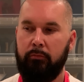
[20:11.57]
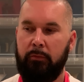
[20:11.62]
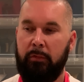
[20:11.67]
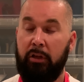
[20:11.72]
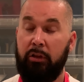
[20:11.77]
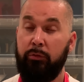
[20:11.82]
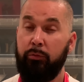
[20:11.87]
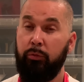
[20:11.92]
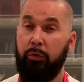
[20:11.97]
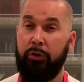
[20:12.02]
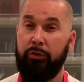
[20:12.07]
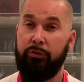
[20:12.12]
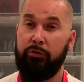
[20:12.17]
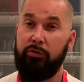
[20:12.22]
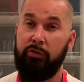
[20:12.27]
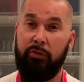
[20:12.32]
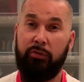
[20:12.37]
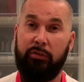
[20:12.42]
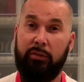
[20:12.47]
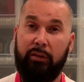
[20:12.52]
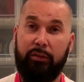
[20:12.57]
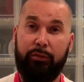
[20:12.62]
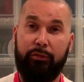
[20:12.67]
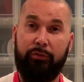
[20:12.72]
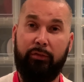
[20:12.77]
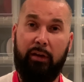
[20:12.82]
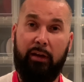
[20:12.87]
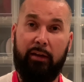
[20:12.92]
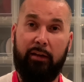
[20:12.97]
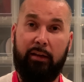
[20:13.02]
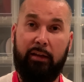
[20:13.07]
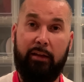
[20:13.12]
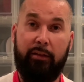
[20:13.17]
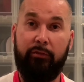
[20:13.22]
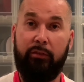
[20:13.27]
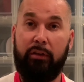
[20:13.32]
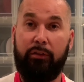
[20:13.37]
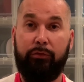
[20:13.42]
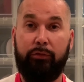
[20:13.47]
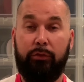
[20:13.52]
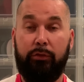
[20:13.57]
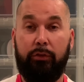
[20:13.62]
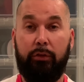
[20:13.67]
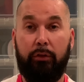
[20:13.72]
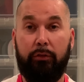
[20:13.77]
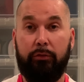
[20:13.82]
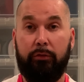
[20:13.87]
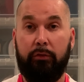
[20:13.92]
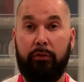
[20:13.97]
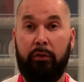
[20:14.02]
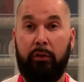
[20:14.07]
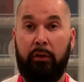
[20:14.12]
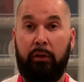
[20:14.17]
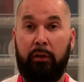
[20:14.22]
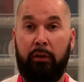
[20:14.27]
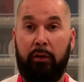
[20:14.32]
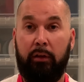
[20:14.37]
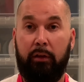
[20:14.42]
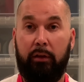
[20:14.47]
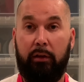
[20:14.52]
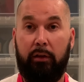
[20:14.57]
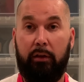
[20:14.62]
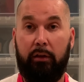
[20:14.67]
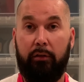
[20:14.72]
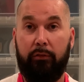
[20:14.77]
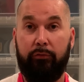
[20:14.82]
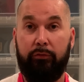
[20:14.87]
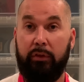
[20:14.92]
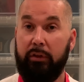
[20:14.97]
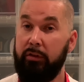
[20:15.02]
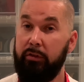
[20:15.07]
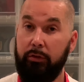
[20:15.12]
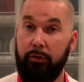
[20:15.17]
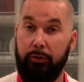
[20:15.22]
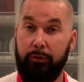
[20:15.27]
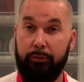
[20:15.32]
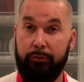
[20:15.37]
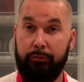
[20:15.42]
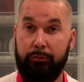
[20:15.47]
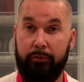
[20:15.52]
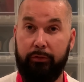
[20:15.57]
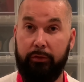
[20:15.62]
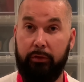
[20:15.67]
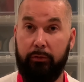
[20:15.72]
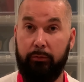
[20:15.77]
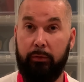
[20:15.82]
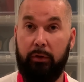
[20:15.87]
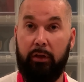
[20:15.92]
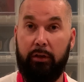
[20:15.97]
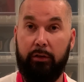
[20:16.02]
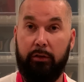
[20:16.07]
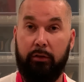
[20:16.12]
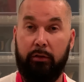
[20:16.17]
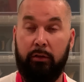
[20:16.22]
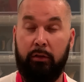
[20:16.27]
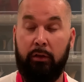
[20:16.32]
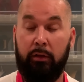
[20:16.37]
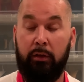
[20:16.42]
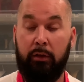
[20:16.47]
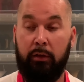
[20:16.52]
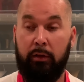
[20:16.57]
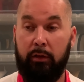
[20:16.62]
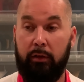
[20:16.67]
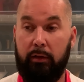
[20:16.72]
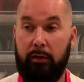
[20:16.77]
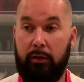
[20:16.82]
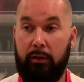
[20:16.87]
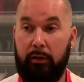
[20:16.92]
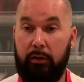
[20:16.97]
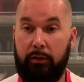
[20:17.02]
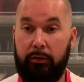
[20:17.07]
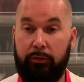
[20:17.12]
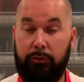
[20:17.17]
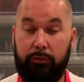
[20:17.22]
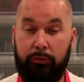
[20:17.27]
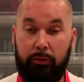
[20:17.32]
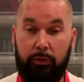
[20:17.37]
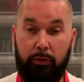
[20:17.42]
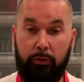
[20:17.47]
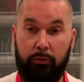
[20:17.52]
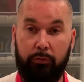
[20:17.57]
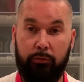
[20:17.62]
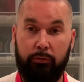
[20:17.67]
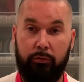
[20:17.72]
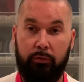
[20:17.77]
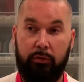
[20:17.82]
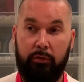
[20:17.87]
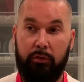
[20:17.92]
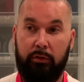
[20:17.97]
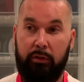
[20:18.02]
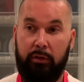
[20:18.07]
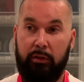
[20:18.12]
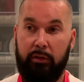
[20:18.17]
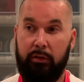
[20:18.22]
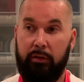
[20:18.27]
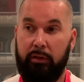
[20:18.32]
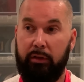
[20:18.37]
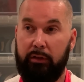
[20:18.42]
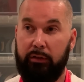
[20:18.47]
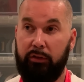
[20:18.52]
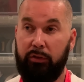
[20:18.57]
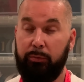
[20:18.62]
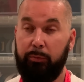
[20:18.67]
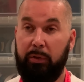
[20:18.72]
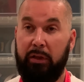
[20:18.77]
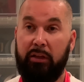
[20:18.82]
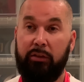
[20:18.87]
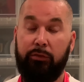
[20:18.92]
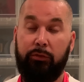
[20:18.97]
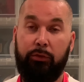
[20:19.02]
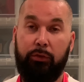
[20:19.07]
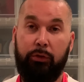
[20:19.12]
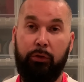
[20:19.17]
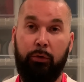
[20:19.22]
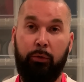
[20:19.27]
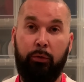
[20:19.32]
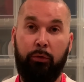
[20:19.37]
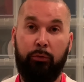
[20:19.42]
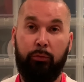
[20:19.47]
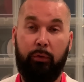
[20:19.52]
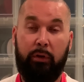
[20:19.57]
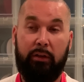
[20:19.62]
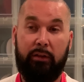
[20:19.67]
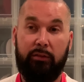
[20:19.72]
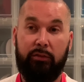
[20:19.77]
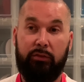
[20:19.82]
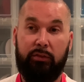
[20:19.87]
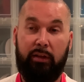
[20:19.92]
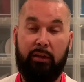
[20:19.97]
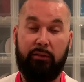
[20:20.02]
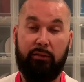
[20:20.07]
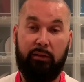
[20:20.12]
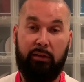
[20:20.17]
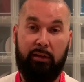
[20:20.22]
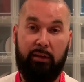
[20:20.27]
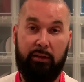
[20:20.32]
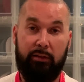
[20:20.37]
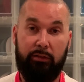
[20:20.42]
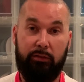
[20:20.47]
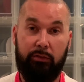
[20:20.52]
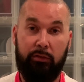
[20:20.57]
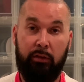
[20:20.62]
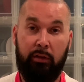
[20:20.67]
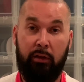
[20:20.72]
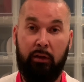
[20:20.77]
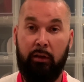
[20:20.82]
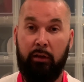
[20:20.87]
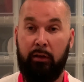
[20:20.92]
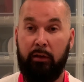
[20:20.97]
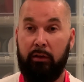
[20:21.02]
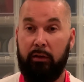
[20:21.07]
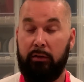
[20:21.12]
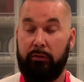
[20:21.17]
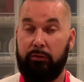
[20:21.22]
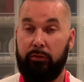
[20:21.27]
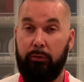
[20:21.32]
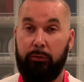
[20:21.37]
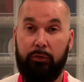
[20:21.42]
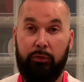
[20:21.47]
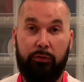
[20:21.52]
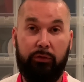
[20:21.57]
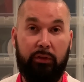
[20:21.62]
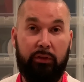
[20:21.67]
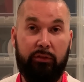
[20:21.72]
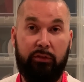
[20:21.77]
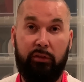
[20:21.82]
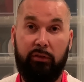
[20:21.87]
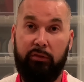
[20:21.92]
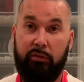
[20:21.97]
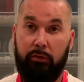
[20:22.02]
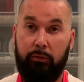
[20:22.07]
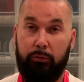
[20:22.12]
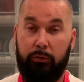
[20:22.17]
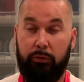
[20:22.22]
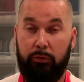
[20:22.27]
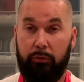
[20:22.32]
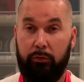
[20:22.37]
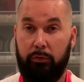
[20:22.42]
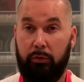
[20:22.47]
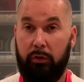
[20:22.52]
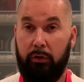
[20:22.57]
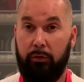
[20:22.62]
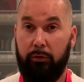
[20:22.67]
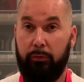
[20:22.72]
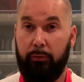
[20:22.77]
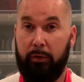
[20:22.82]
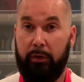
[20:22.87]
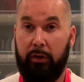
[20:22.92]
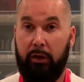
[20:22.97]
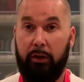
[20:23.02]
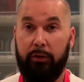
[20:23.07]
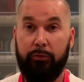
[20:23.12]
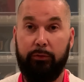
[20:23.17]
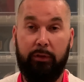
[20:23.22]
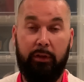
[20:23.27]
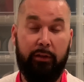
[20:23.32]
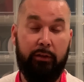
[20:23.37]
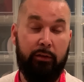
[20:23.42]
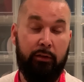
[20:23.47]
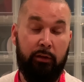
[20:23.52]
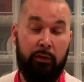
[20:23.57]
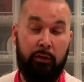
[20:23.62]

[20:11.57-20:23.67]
it works just as fine even if you don't video the run. So it speaks to you when it says it hits 0 to 60, 0 to 100,